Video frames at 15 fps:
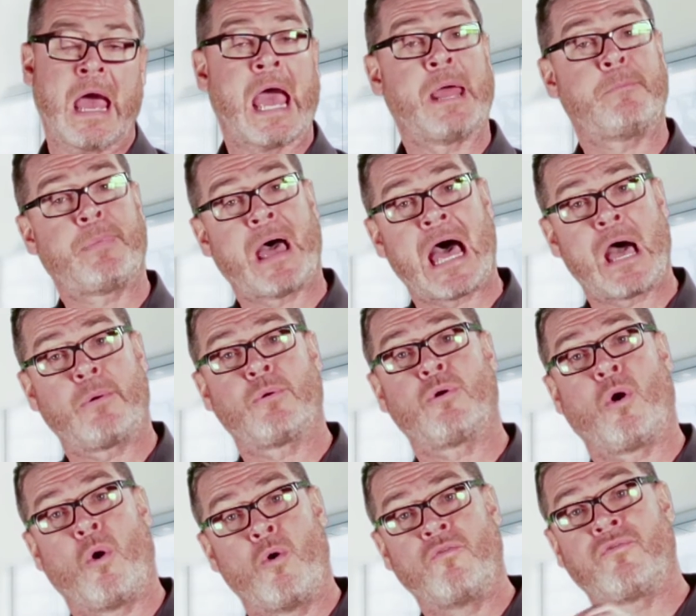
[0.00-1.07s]
and
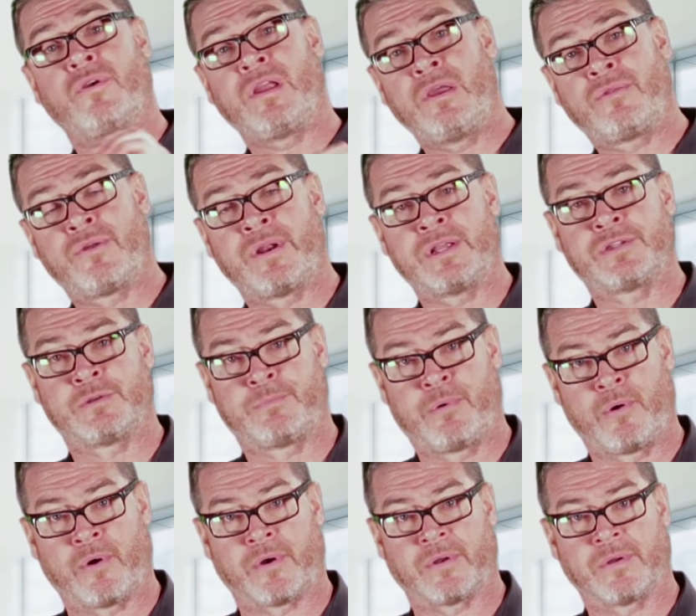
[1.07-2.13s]
power over Ethernet
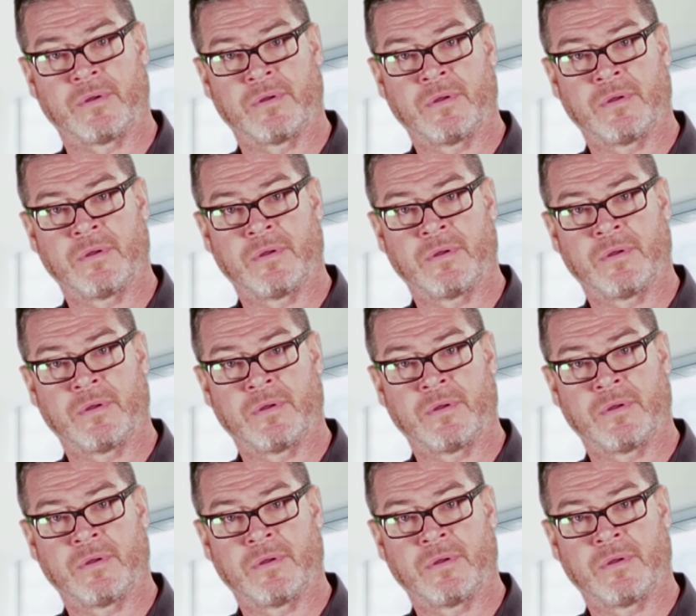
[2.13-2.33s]
support.